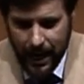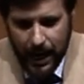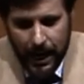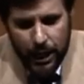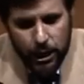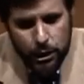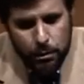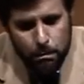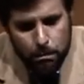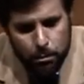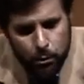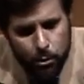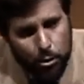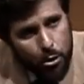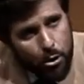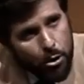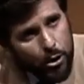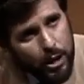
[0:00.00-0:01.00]
His
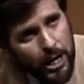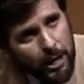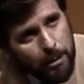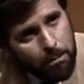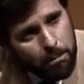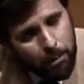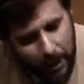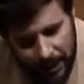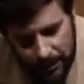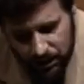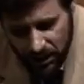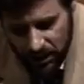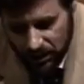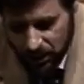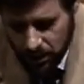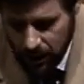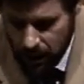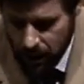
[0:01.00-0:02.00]
brooding
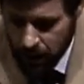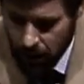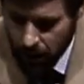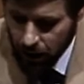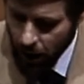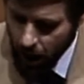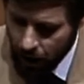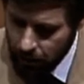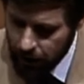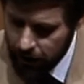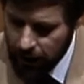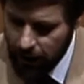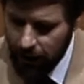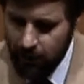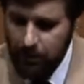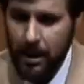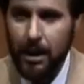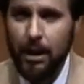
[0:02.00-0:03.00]
presence covered
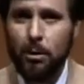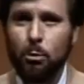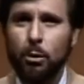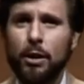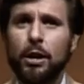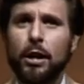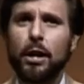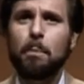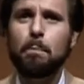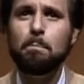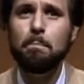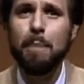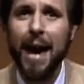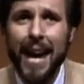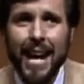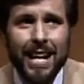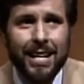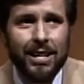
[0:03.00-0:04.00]
them with an
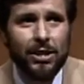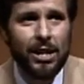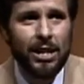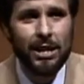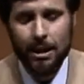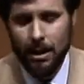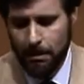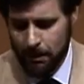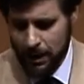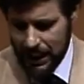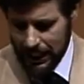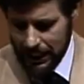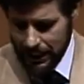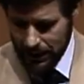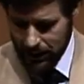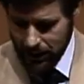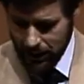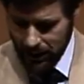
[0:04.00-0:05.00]
amazing
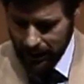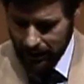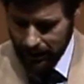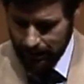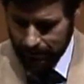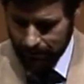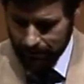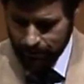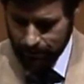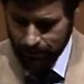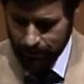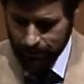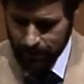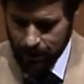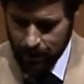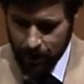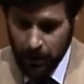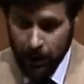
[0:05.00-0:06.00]
immediacy.
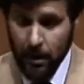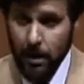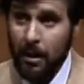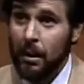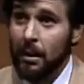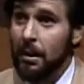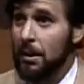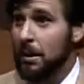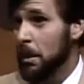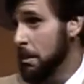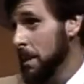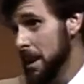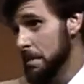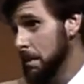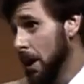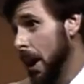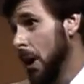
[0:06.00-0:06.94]
The people,